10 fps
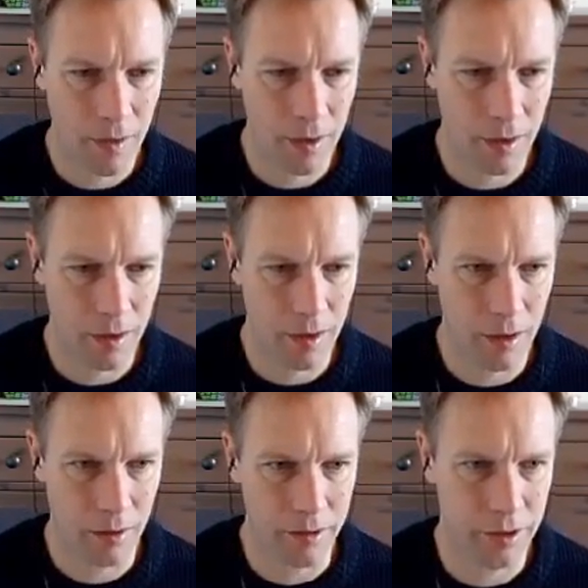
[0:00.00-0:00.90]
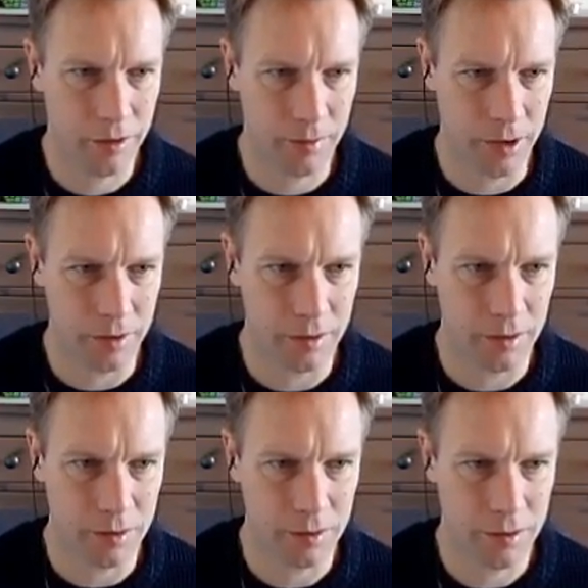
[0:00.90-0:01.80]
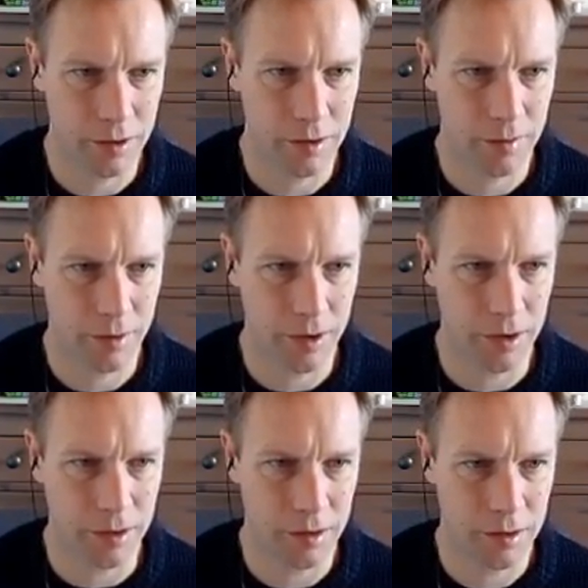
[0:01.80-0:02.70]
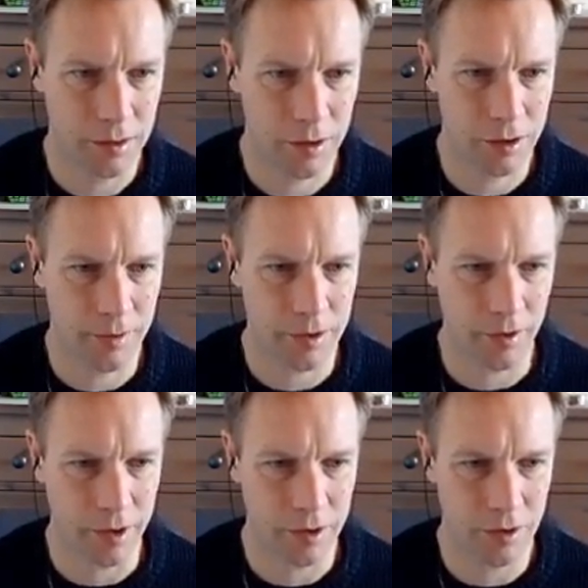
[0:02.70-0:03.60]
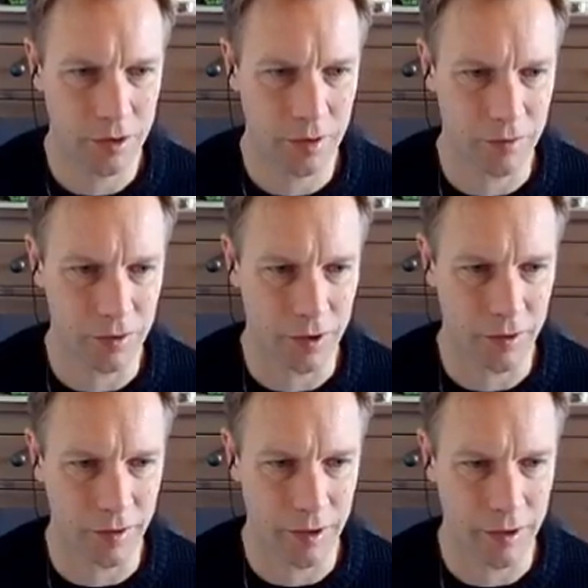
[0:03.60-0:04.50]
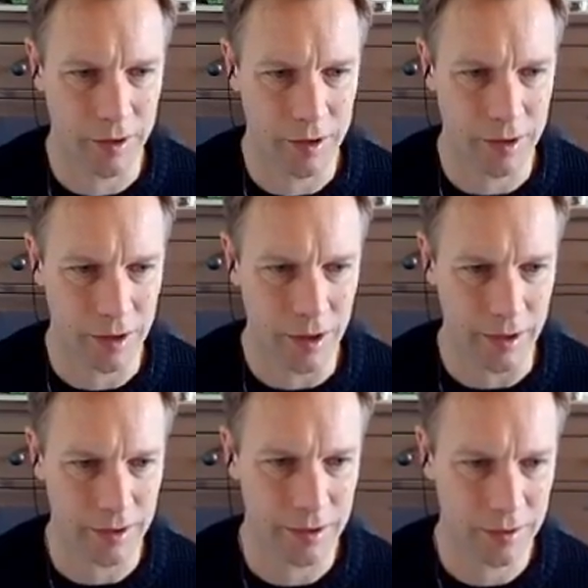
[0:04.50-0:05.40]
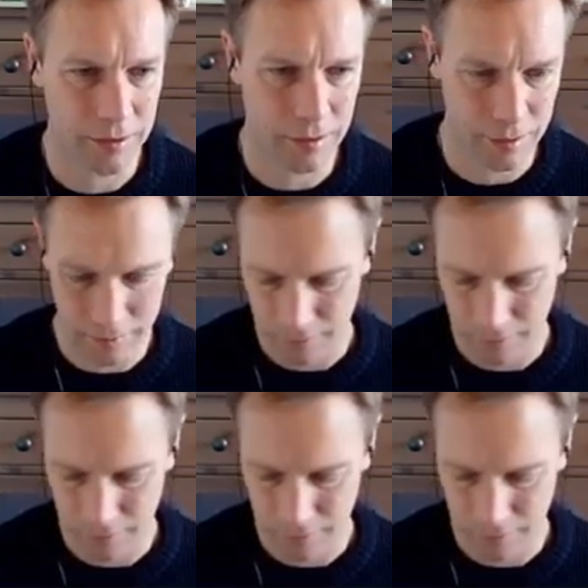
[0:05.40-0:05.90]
Uh, oh, this shouldn't be, this shouldn't be, this should be, sorry, it's not self.0 here, it's just list. So